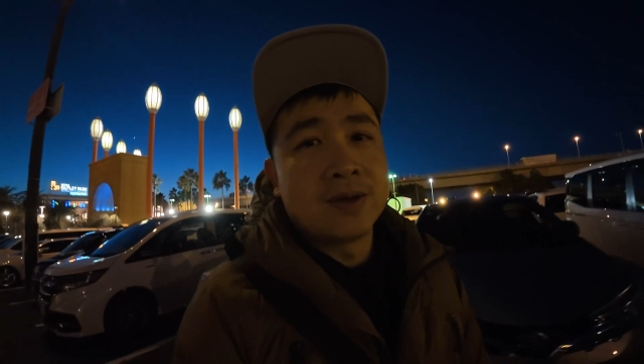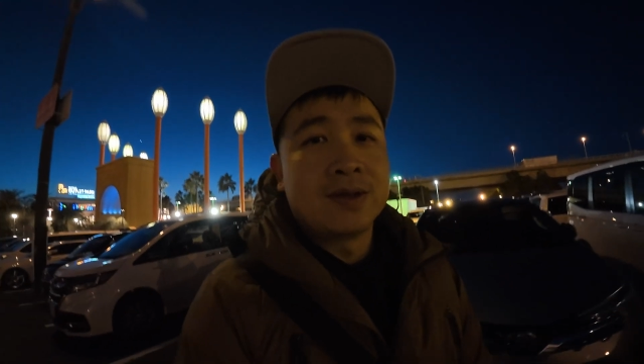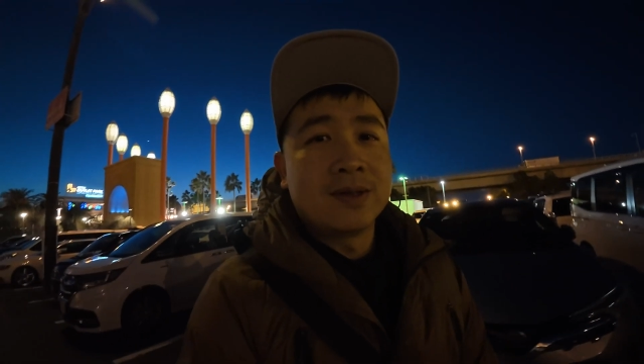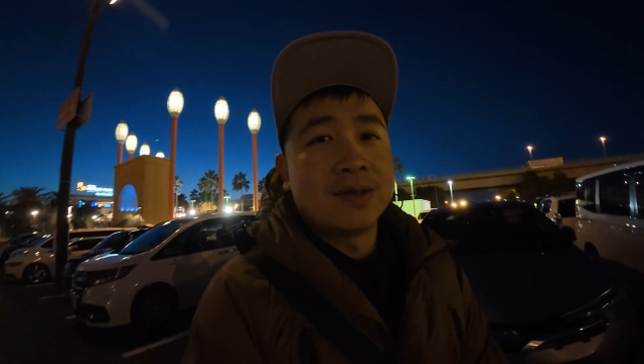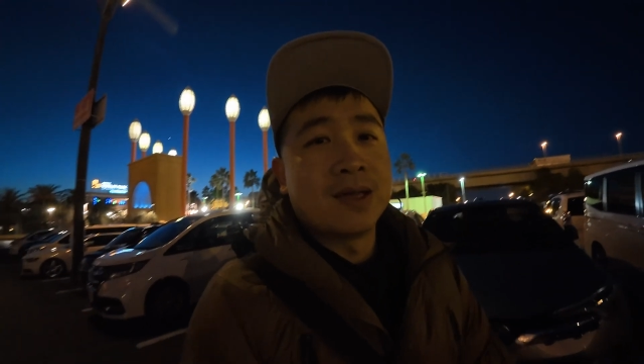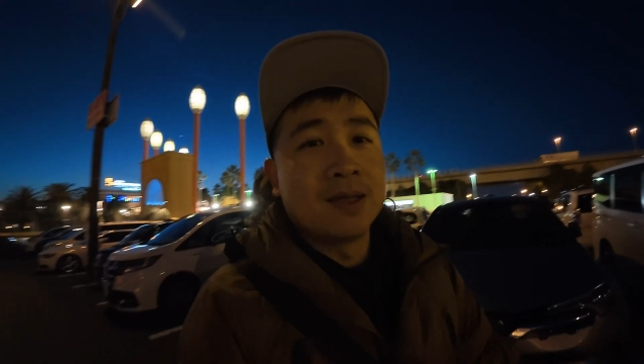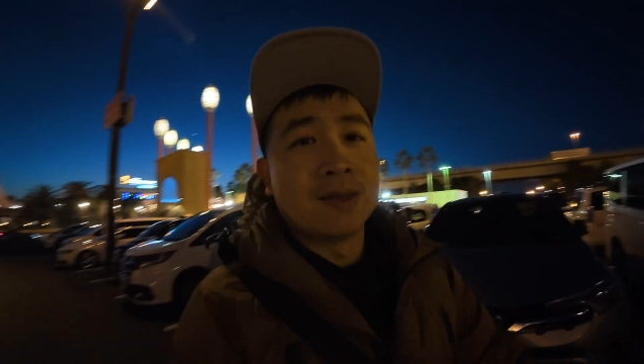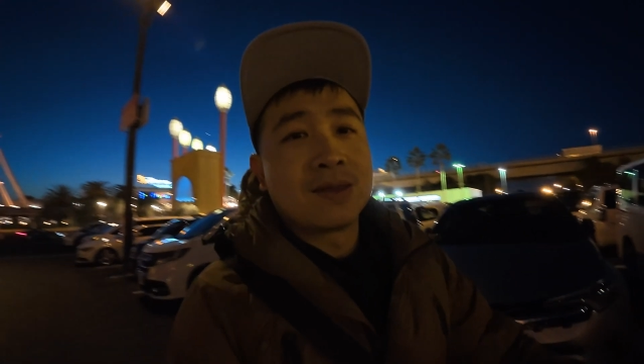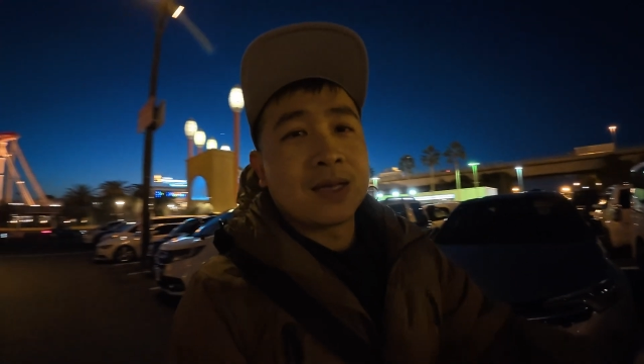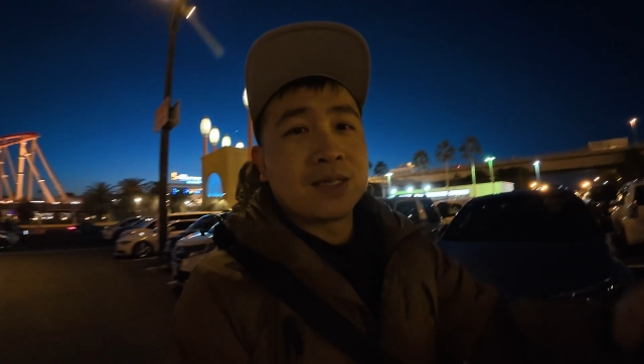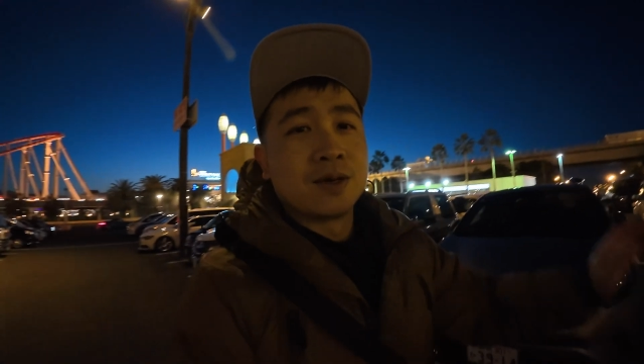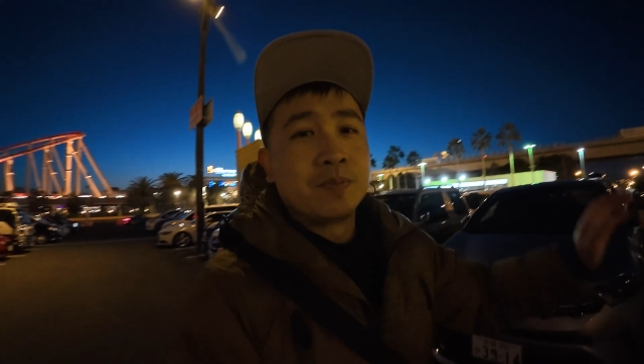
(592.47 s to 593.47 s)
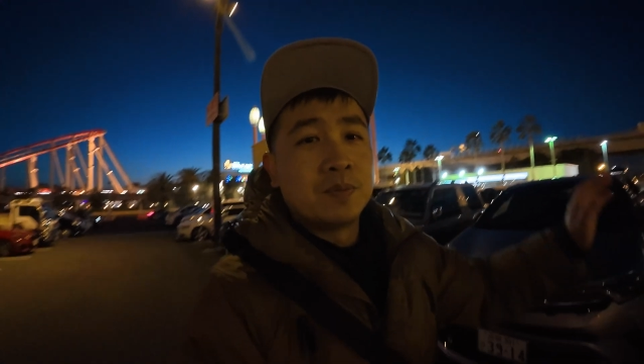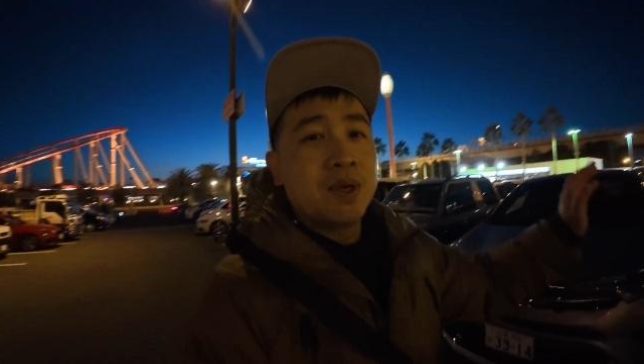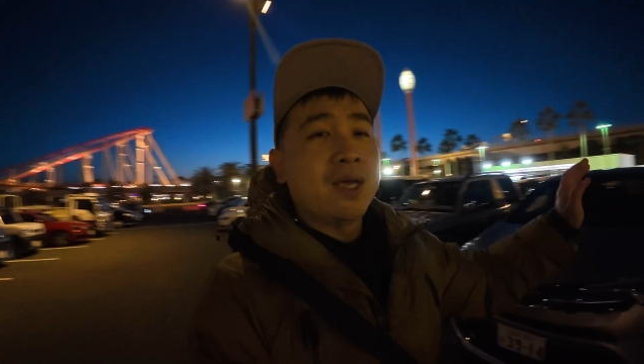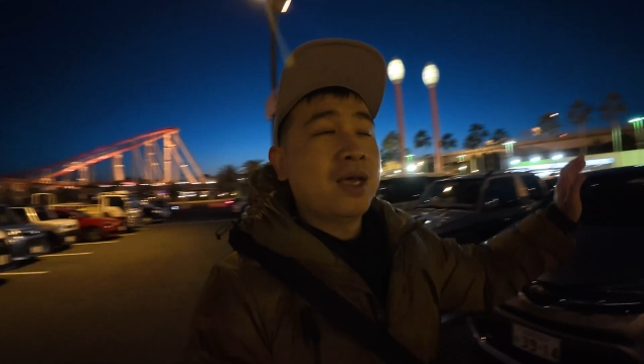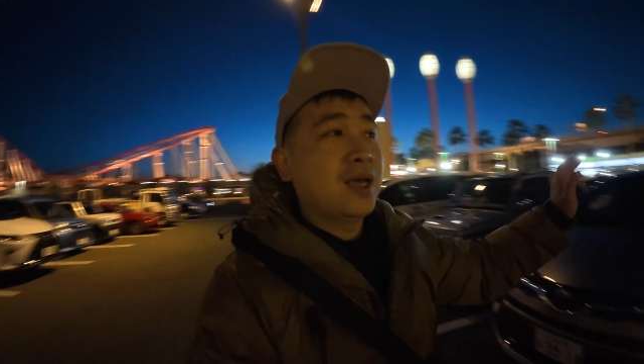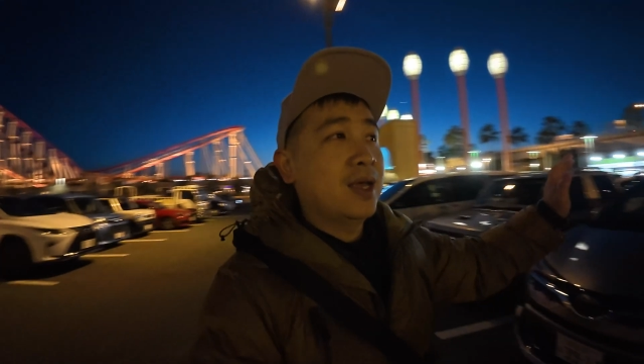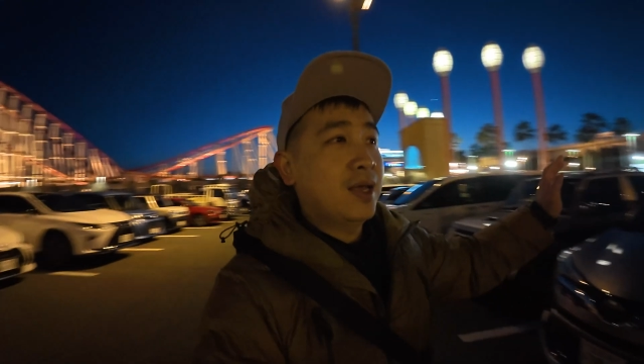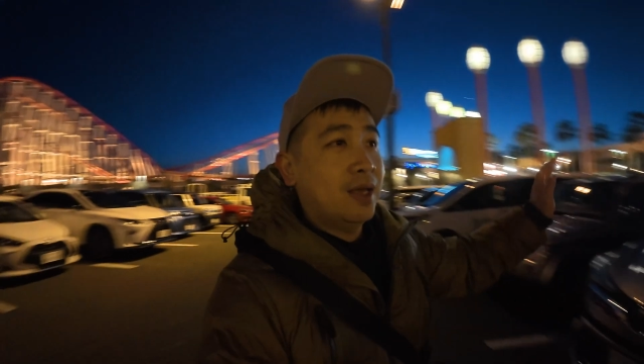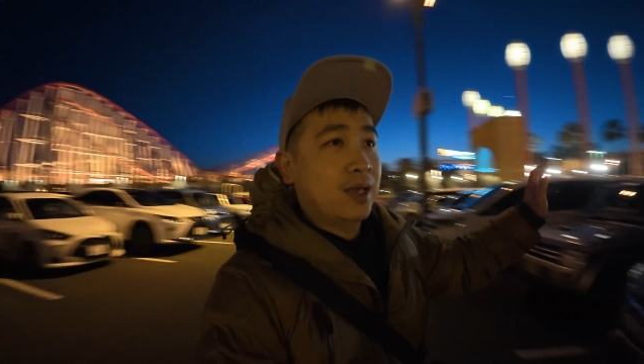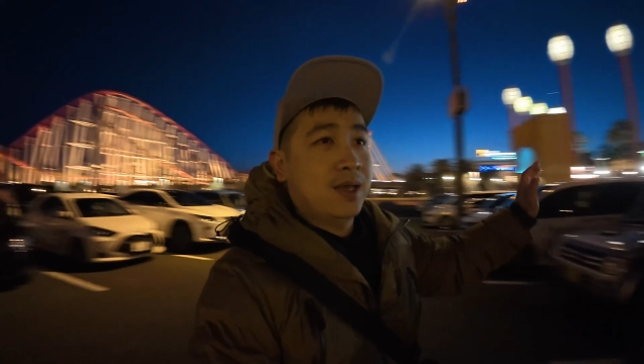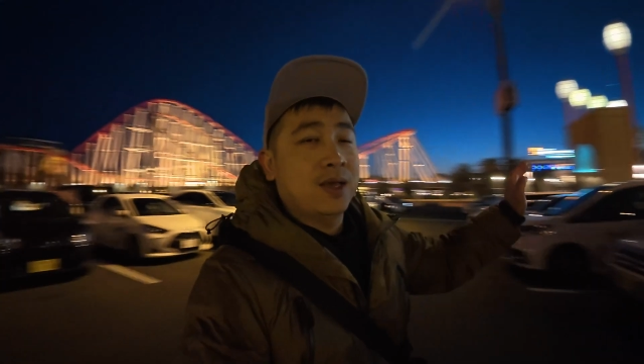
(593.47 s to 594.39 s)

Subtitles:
is that in such a big